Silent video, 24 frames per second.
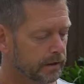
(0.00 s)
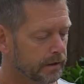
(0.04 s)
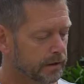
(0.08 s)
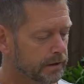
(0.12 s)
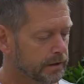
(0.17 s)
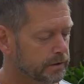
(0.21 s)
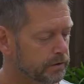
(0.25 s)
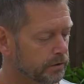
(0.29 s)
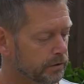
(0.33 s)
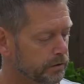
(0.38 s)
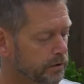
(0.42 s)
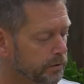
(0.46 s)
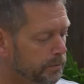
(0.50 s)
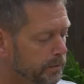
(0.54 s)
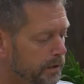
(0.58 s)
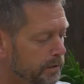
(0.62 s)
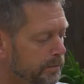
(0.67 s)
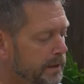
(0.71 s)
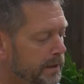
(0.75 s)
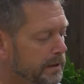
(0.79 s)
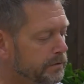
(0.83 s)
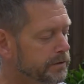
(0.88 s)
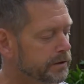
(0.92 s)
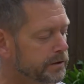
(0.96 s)
It's got a couple of
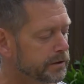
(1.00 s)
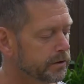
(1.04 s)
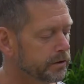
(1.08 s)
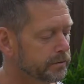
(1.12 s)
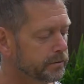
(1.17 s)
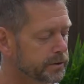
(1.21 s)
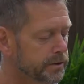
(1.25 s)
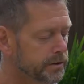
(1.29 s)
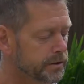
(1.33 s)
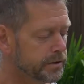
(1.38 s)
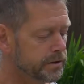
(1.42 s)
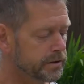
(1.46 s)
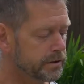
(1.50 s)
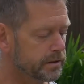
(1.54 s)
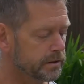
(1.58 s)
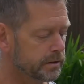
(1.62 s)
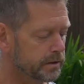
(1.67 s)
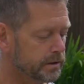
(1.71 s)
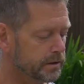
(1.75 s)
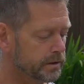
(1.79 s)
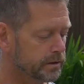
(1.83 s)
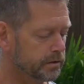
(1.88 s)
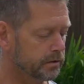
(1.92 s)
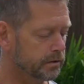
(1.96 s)
mounting options.
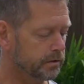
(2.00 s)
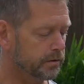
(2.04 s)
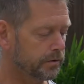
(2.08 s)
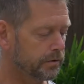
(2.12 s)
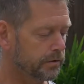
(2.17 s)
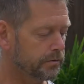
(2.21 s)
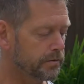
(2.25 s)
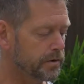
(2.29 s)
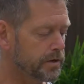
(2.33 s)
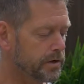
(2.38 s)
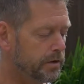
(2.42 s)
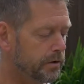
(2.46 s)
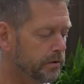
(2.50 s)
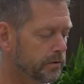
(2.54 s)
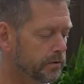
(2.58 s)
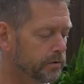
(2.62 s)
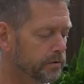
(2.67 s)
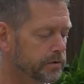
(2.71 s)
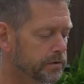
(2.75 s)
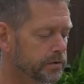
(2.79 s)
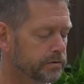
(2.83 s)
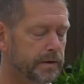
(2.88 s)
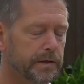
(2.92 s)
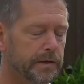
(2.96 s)
It's got 3
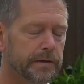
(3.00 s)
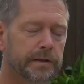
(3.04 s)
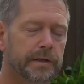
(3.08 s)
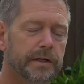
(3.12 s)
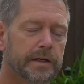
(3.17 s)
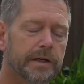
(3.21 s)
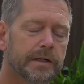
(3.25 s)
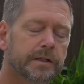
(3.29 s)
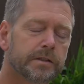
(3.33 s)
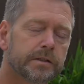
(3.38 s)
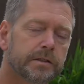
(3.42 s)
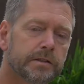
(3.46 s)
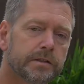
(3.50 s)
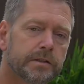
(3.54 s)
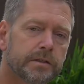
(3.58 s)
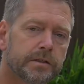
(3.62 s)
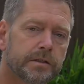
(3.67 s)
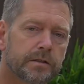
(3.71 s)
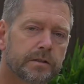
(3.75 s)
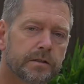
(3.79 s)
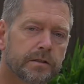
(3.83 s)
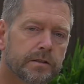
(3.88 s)
holes around the edges,